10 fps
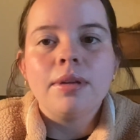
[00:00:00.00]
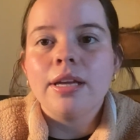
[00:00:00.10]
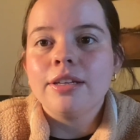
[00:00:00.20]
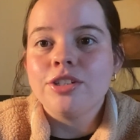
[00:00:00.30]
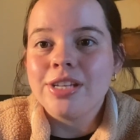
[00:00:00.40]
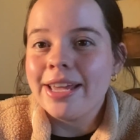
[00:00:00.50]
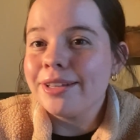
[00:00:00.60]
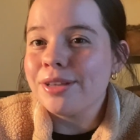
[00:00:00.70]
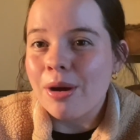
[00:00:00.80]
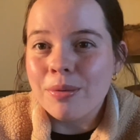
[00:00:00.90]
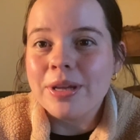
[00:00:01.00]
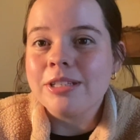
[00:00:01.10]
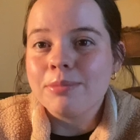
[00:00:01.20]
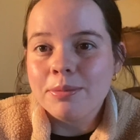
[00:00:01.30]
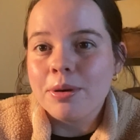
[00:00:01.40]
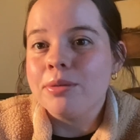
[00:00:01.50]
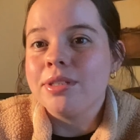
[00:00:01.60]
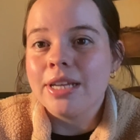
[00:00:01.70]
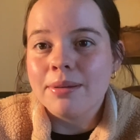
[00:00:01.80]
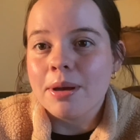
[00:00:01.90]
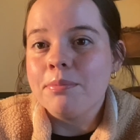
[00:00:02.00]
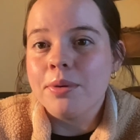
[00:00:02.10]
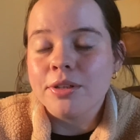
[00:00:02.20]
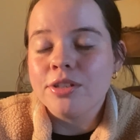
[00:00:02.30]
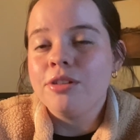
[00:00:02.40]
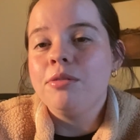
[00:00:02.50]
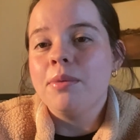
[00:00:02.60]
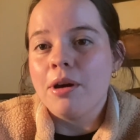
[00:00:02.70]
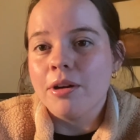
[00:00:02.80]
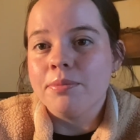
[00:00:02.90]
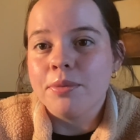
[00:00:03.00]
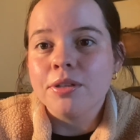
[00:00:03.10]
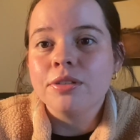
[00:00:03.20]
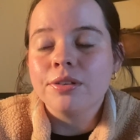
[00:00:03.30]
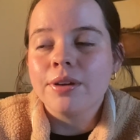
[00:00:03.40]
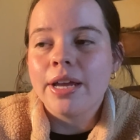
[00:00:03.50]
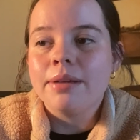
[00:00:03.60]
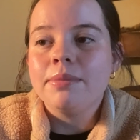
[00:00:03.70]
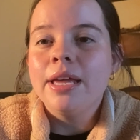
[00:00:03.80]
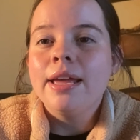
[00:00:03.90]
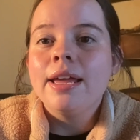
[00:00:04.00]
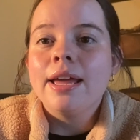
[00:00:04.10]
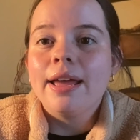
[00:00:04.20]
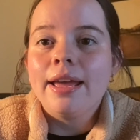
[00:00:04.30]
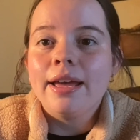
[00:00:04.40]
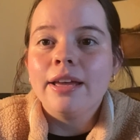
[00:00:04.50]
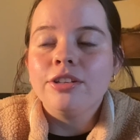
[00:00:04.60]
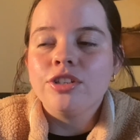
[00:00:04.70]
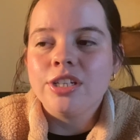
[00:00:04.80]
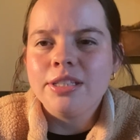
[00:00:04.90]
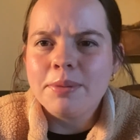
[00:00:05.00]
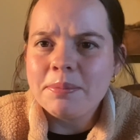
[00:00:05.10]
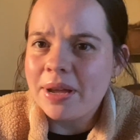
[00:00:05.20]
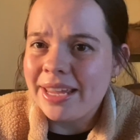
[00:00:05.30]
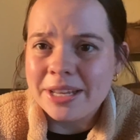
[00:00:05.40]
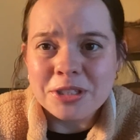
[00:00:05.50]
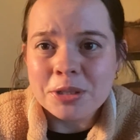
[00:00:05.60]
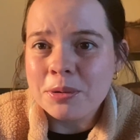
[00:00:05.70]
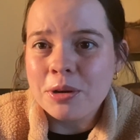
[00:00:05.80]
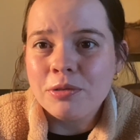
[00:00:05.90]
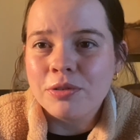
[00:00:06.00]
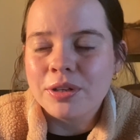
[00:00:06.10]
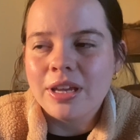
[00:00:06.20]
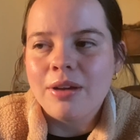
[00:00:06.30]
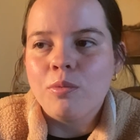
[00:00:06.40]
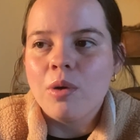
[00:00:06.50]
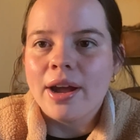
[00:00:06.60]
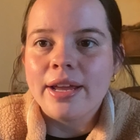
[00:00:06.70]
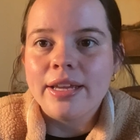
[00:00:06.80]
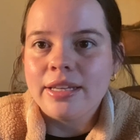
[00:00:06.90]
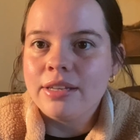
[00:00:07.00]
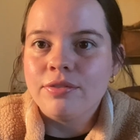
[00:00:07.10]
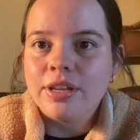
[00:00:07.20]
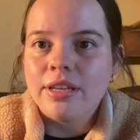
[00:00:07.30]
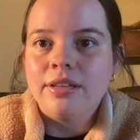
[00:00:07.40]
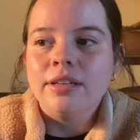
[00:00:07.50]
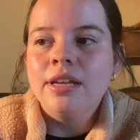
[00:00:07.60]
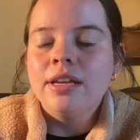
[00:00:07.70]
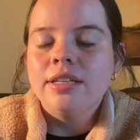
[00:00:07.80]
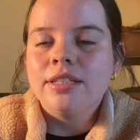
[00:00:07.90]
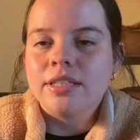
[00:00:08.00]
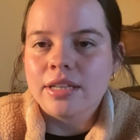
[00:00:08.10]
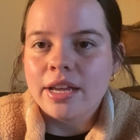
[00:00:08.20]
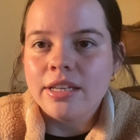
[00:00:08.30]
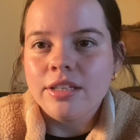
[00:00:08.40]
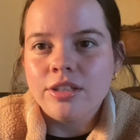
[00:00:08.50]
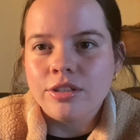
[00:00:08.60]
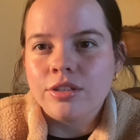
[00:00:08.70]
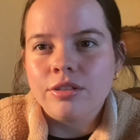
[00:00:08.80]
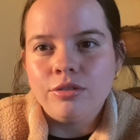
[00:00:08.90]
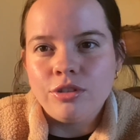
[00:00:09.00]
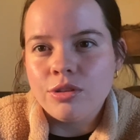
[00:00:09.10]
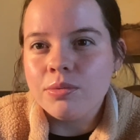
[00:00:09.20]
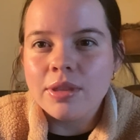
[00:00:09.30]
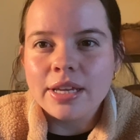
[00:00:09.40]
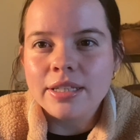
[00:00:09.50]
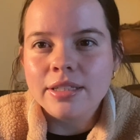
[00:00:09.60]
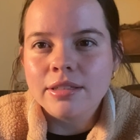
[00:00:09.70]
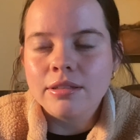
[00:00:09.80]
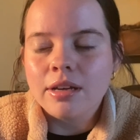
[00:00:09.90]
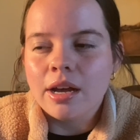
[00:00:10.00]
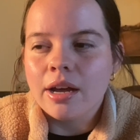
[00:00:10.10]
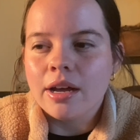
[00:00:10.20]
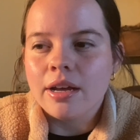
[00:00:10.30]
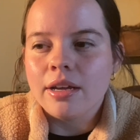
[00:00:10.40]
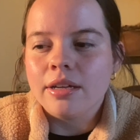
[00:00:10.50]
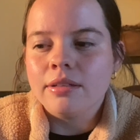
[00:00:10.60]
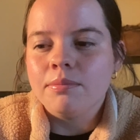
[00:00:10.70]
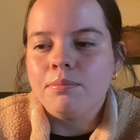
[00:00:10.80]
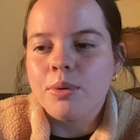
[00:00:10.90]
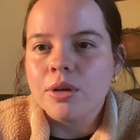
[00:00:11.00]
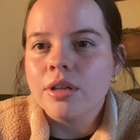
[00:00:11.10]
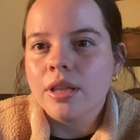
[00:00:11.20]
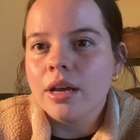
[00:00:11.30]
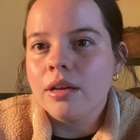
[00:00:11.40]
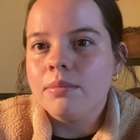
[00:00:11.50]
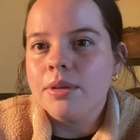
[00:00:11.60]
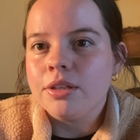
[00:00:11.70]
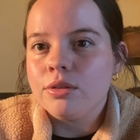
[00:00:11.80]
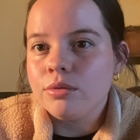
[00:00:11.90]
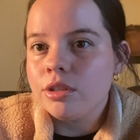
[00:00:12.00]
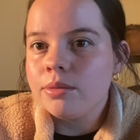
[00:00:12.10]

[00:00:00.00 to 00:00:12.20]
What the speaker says: She has always been posting about BookTube on Bookstagram, and she's been my inspo for like why I even decided to do this book club YouTube